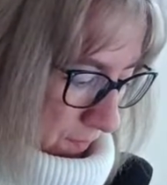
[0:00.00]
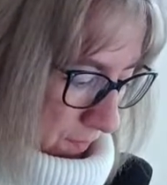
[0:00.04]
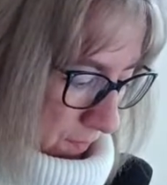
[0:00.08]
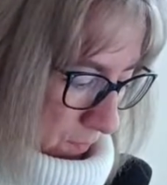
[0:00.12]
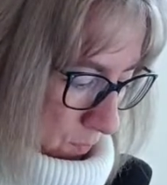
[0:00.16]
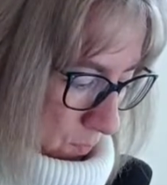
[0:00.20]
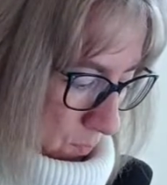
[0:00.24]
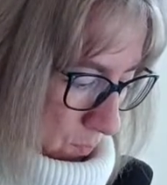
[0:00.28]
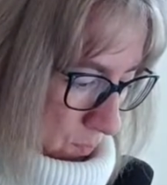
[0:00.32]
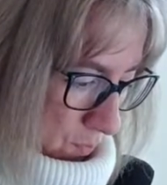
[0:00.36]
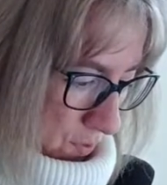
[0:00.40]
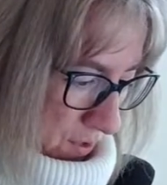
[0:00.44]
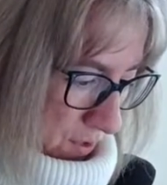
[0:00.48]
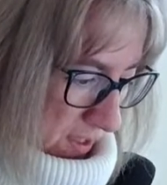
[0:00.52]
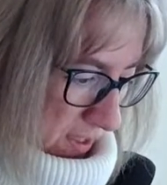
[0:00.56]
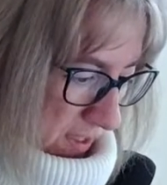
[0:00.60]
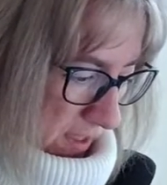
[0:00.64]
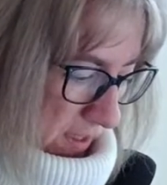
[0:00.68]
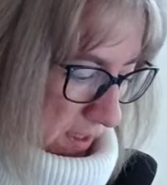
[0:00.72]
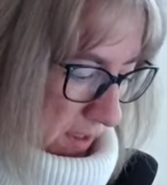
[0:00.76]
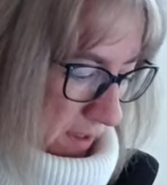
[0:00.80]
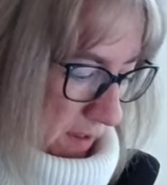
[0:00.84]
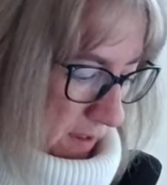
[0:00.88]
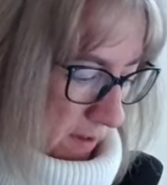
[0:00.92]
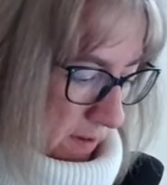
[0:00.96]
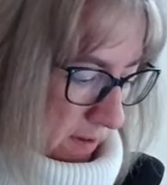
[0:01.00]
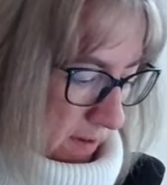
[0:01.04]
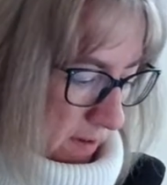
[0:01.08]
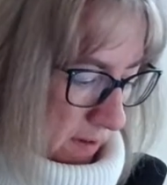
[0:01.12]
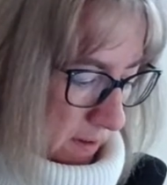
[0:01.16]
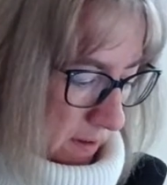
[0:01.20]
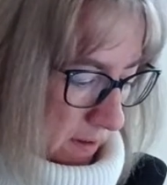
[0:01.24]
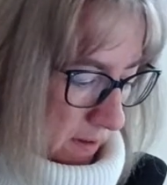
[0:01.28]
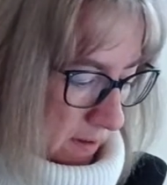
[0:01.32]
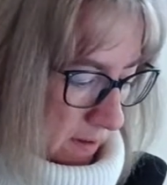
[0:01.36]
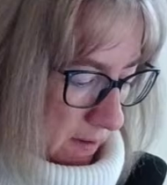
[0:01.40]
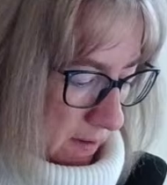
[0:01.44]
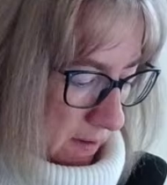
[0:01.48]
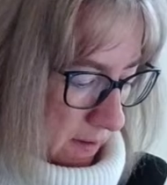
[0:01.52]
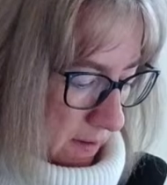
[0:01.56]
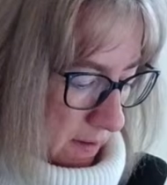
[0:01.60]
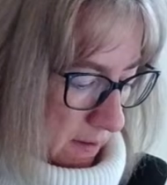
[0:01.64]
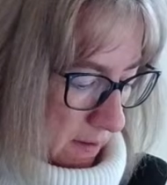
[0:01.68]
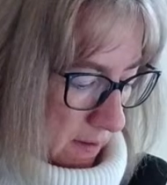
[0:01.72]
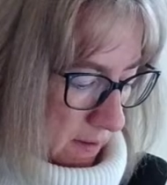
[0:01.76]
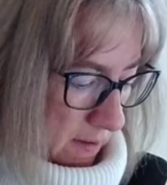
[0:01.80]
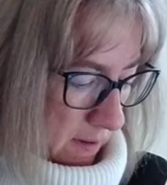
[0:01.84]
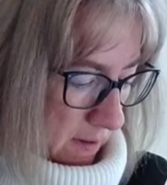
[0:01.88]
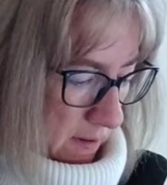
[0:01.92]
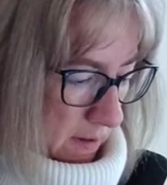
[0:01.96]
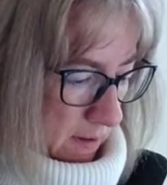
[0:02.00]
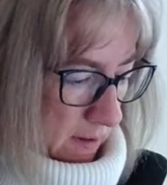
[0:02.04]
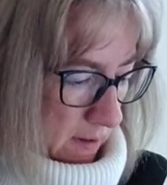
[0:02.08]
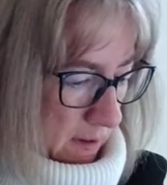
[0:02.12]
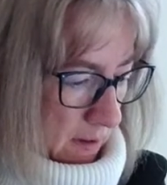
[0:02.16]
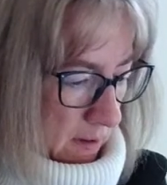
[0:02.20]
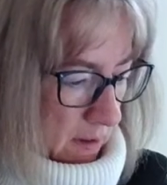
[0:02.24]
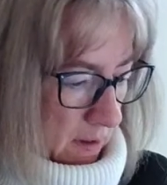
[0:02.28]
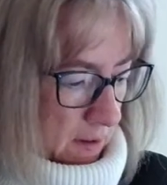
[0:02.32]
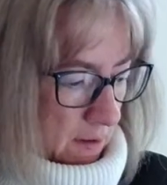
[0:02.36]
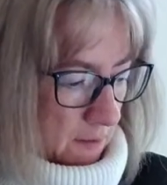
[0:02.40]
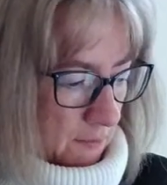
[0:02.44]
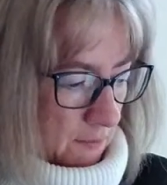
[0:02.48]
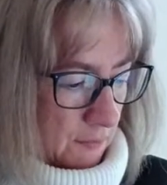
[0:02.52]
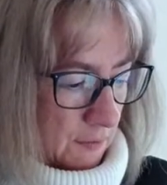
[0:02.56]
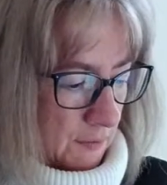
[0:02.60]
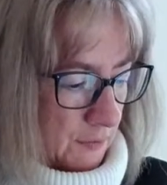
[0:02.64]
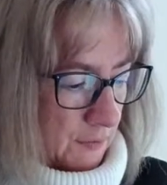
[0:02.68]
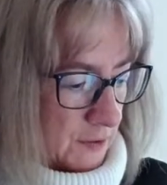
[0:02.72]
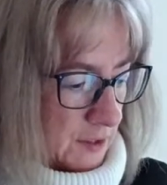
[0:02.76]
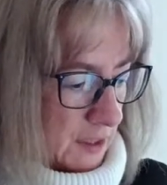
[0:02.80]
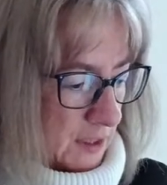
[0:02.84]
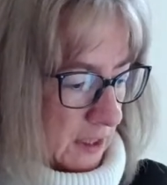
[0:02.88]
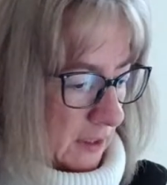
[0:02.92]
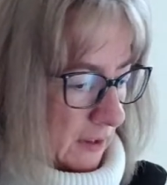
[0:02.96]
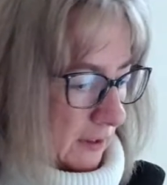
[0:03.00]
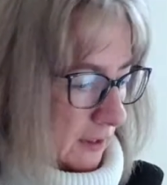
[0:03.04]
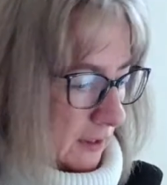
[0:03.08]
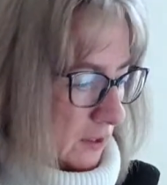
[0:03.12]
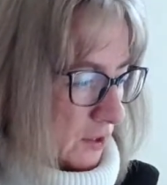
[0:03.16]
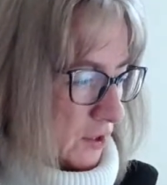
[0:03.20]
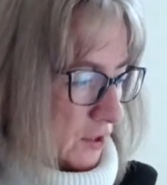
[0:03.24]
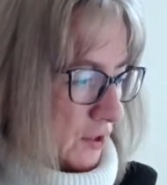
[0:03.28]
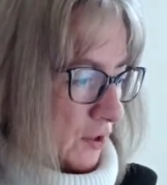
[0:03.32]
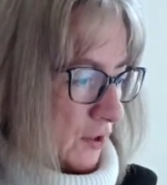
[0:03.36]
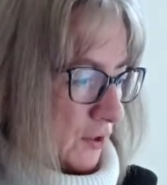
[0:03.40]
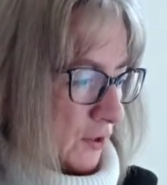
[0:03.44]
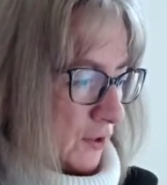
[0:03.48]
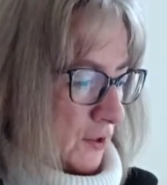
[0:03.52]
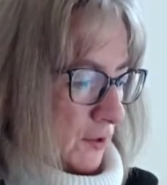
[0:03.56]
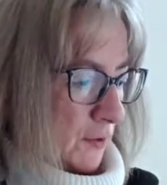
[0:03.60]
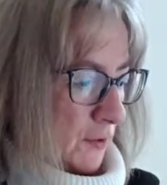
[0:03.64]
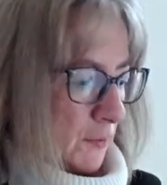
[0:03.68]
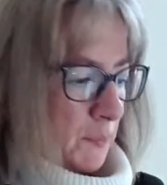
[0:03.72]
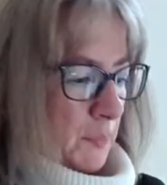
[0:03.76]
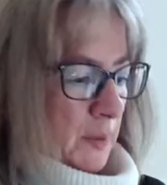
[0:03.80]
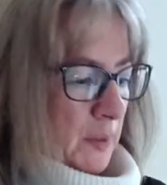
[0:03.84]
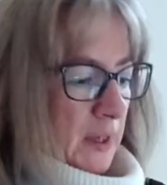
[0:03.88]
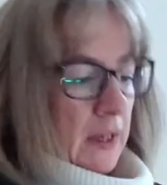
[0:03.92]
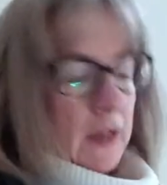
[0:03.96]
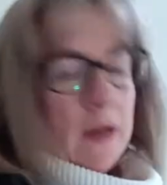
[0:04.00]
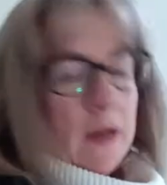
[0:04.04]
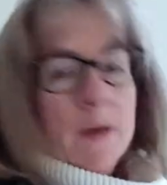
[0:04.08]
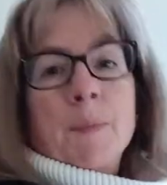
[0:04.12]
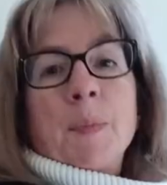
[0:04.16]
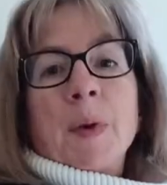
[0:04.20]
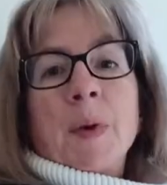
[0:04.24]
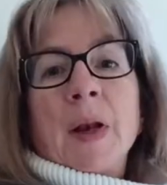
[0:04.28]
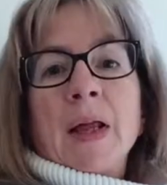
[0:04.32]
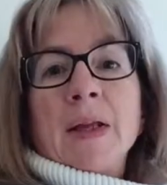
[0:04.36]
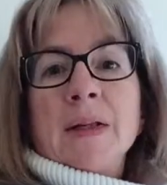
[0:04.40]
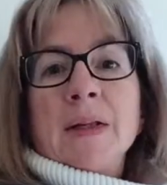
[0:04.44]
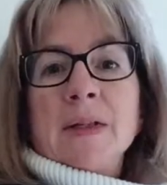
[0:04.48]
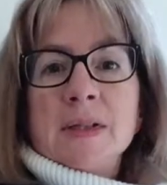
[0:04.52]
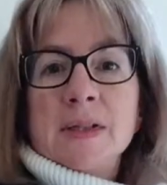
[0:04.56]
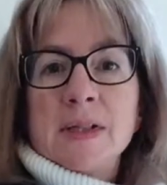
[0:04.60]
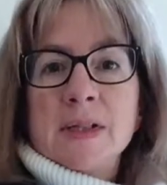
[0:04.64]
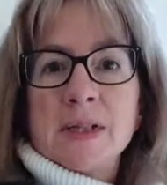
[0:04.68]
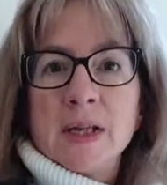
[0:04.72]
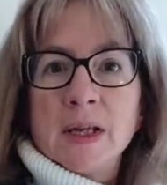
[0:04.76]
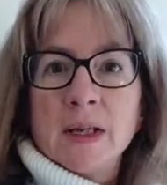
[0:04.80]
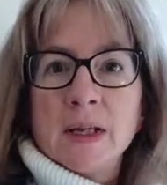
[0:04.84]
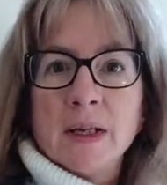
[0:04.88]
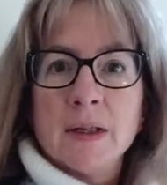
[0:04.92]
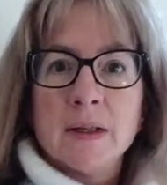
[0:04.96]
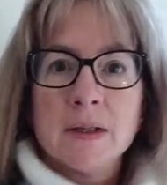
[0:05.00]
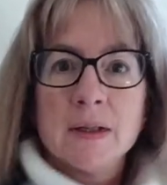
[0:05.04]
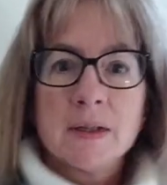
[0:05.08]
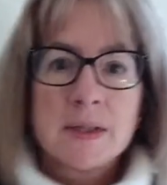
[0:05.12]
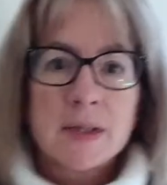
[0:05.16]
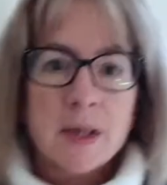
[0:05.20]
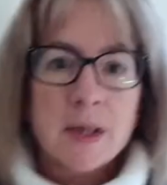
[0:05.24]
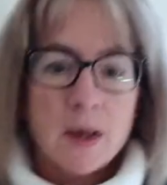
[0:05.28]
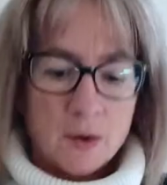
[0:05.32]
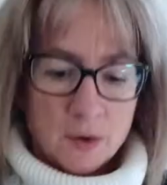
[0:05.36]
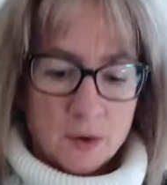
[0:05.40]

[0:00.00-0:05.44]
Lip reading: 14, 15. That should be plenty. So